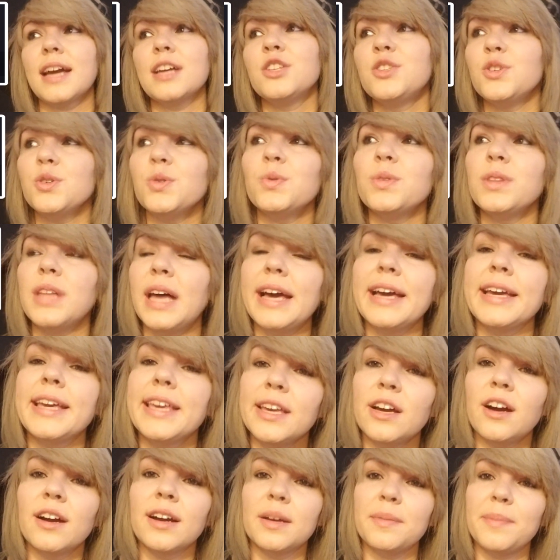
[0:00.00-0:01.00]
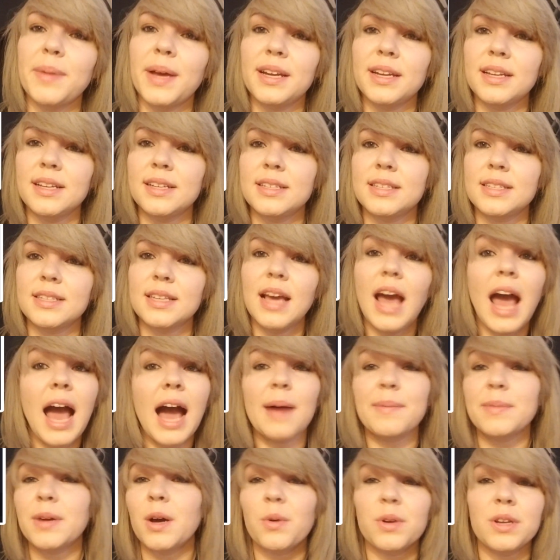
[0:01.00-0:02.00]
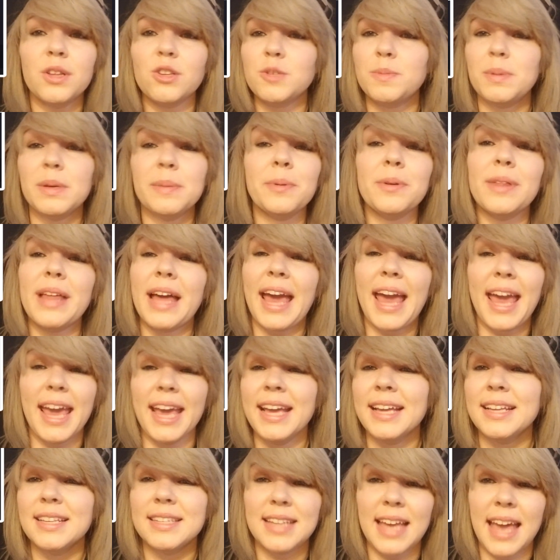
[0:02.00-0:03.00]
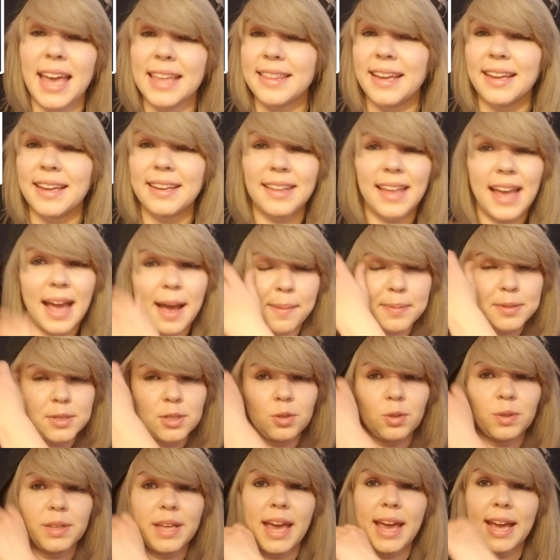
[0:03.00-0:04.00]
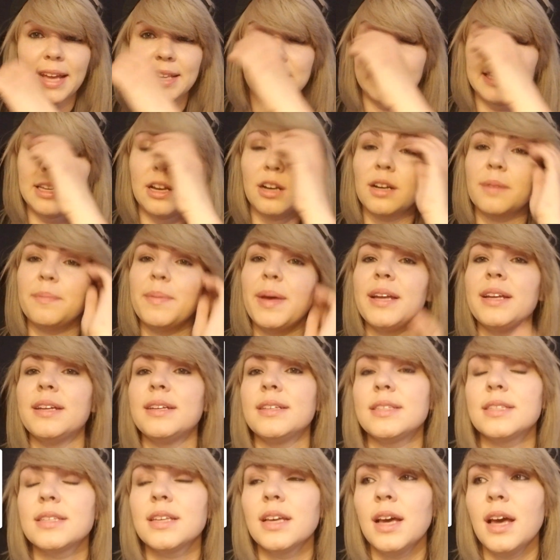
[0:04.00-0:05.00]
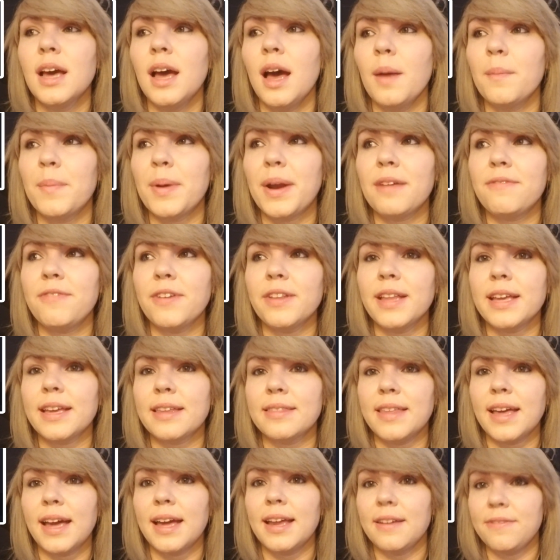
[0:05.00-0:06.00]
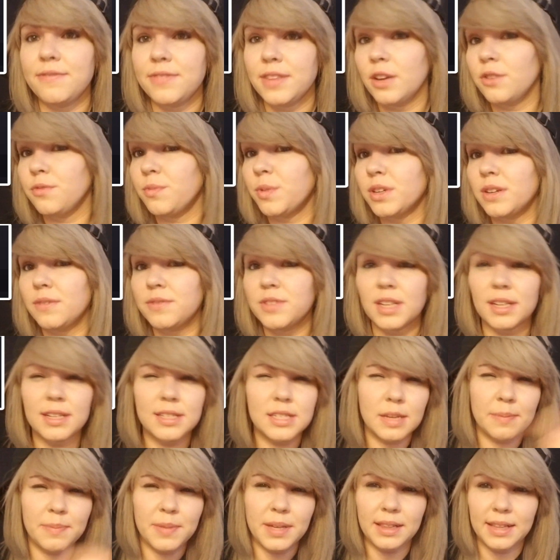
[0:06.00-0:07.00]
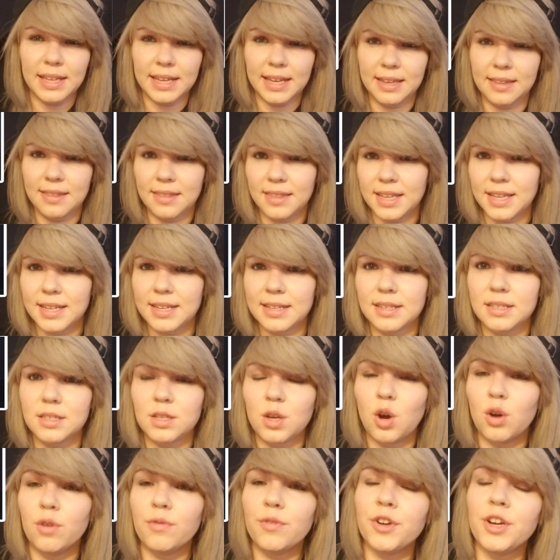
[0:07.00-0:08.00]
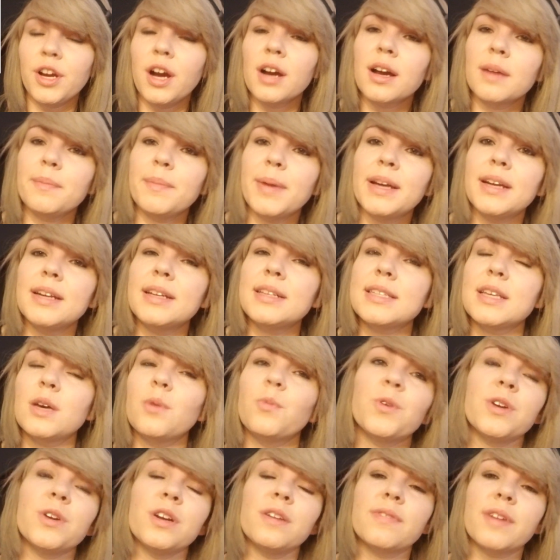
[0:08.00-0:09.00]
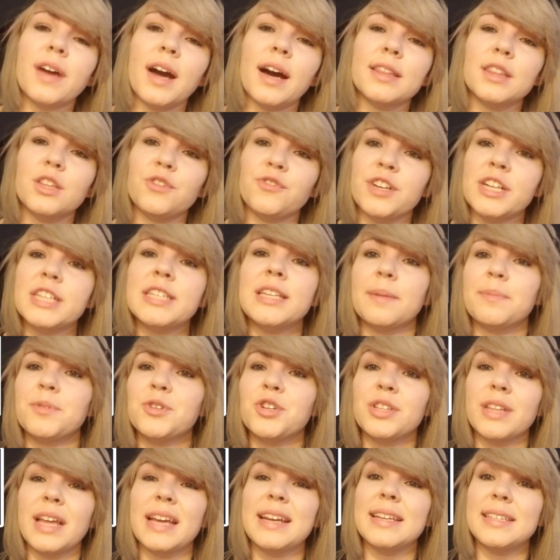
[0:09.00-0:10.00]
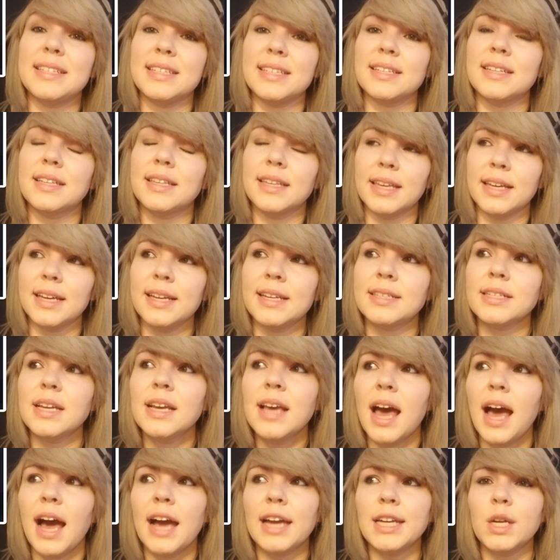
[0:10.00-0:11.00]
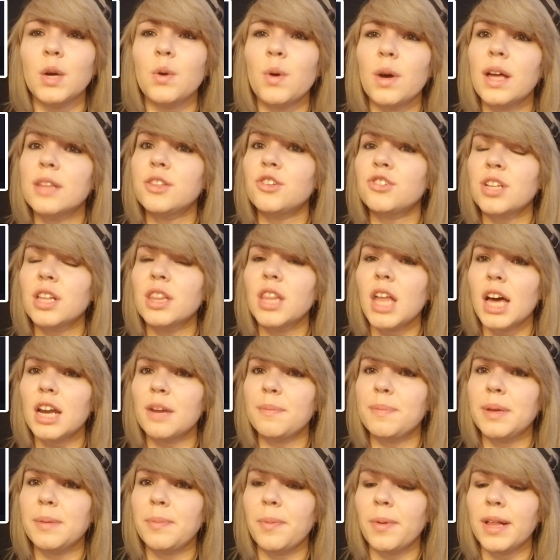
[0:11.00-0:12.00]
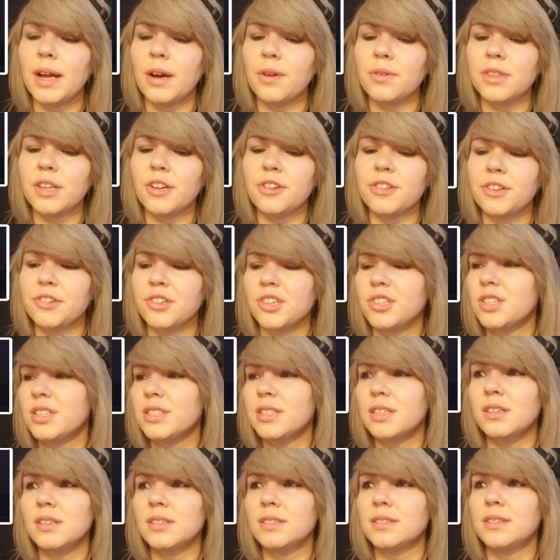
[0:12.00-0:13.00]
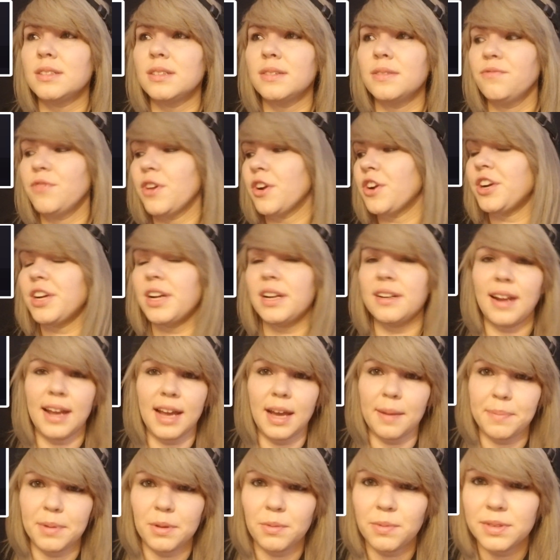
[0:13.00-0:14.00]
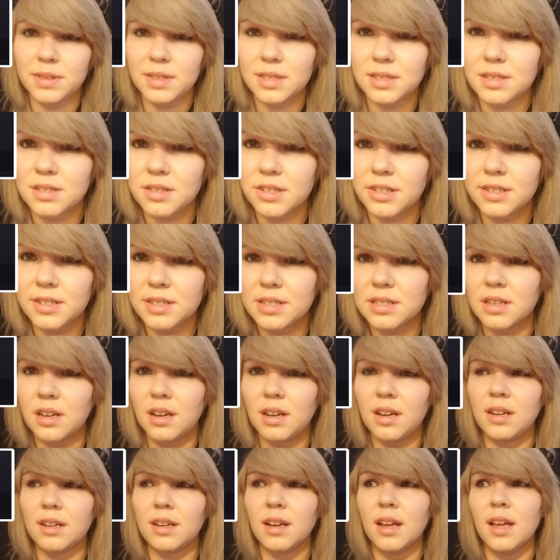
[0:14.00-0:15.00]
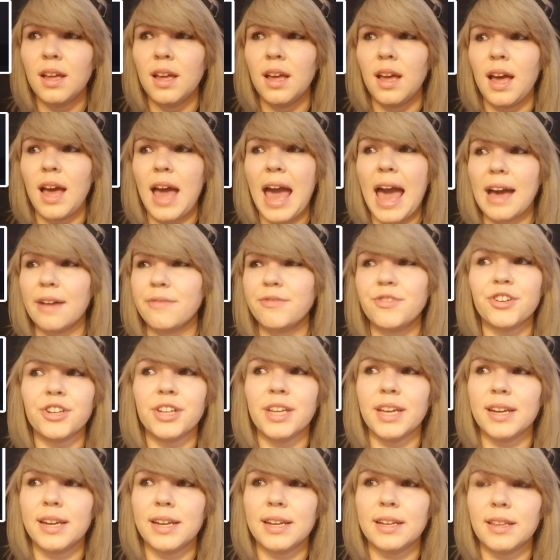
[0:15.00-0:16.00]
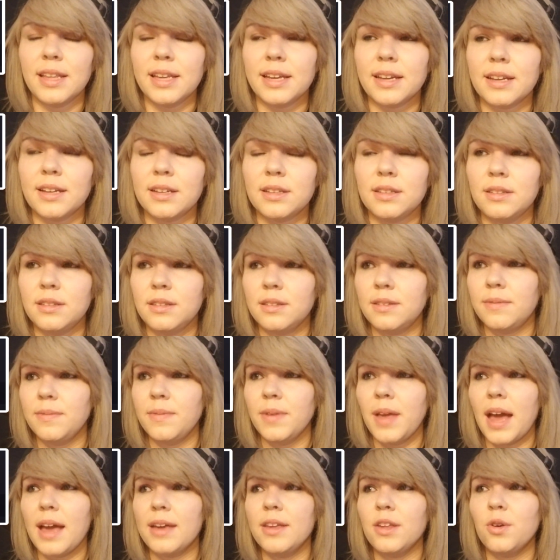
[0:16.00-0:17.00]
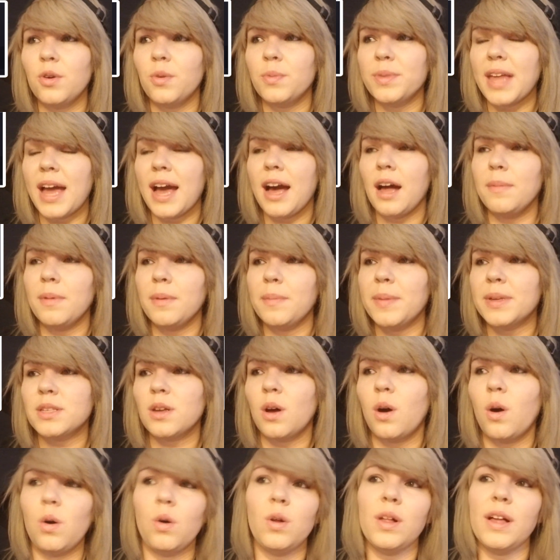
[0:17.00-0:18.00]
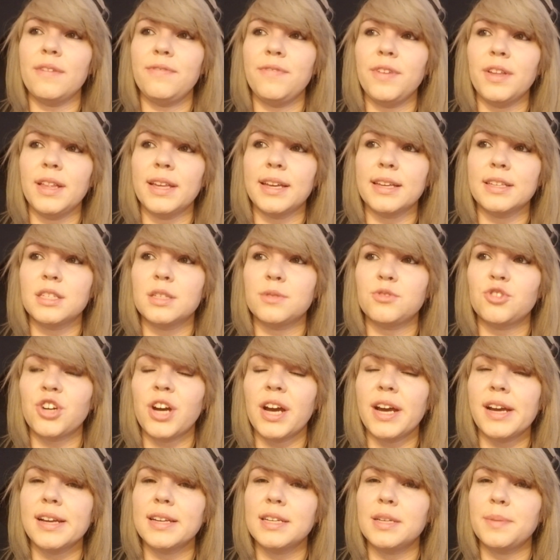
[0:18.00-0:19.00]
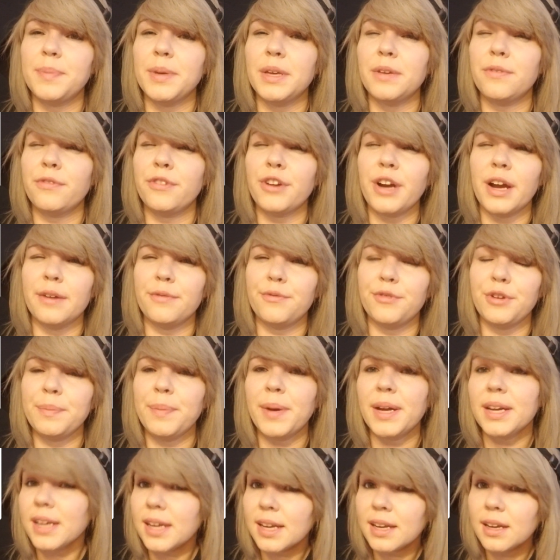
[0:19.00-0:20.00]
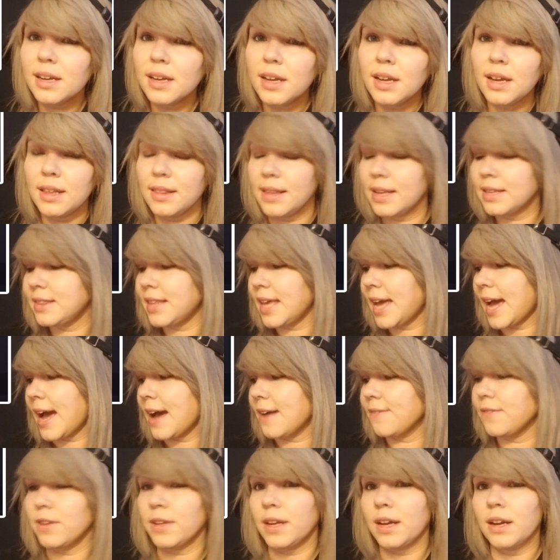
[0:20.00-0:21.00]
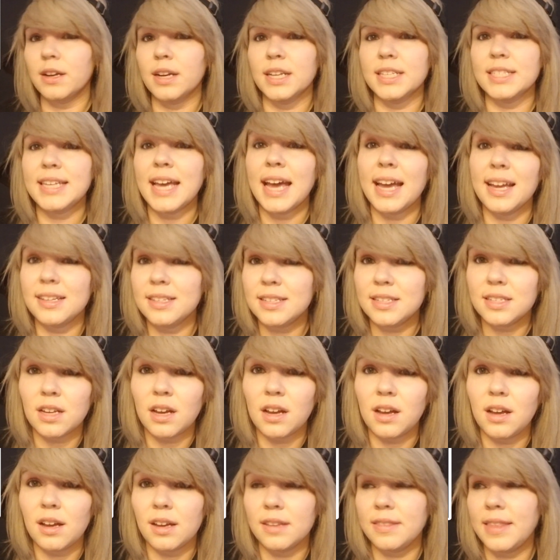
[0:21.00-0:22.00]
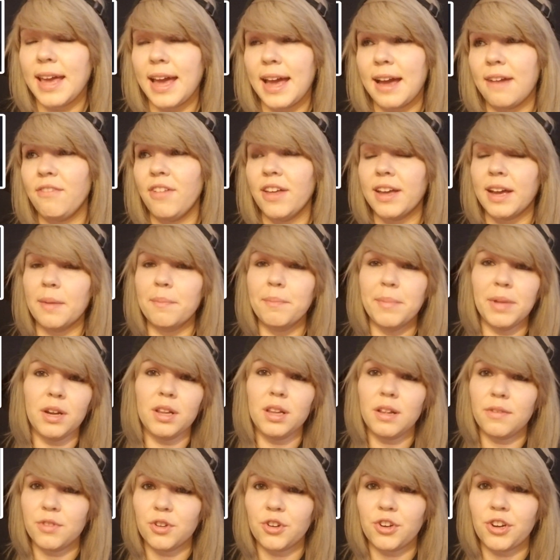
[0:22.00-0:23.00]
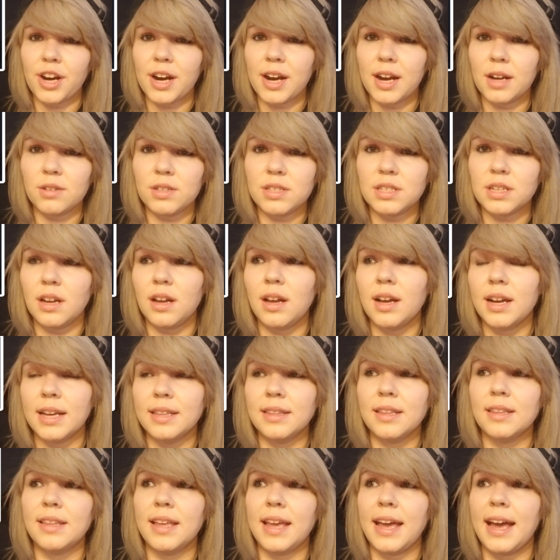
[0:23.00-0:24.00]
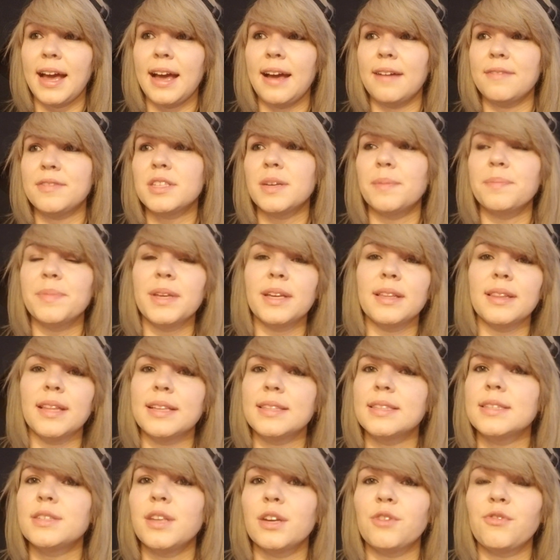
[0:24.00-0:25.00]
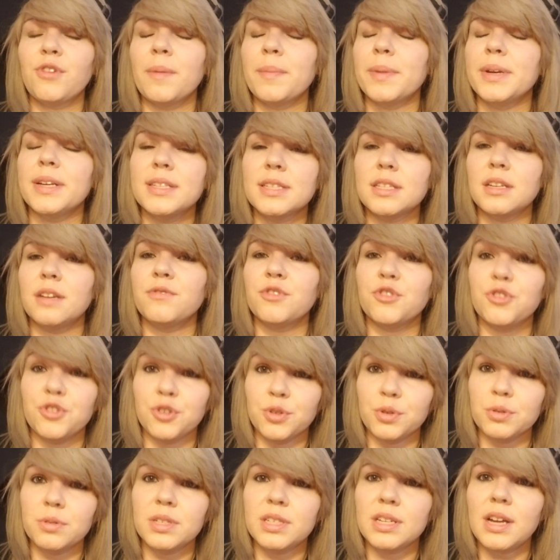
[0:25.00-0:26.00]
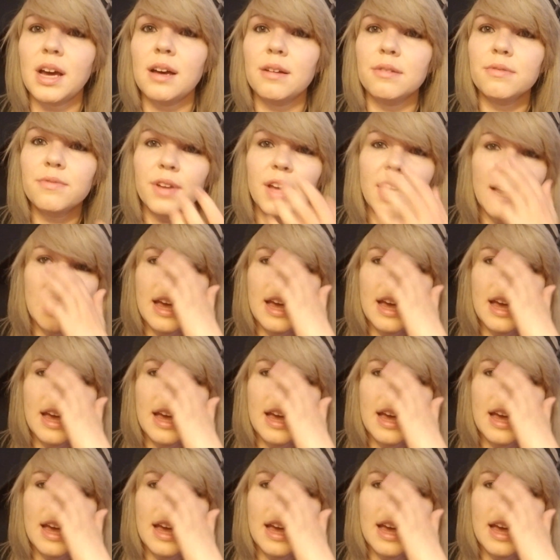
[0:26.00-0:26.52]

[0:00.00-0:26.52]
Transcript: I do like Young and Menace. I'm not one of those people that absolutely hates Young and Menace. But I feel like that if they would have done something like this over Young and Menace, it wouldn't have got the reception that it did get. I know there's a lot of people out there that are still very unhappy with this third song after getting, like, you know, the album as a whole, I feel like it's trying to be for everybody. Like, they have, like, an intense song, they have, like, a middle of the ground song, and then they have something that's, like, reminiscent of their new stuff.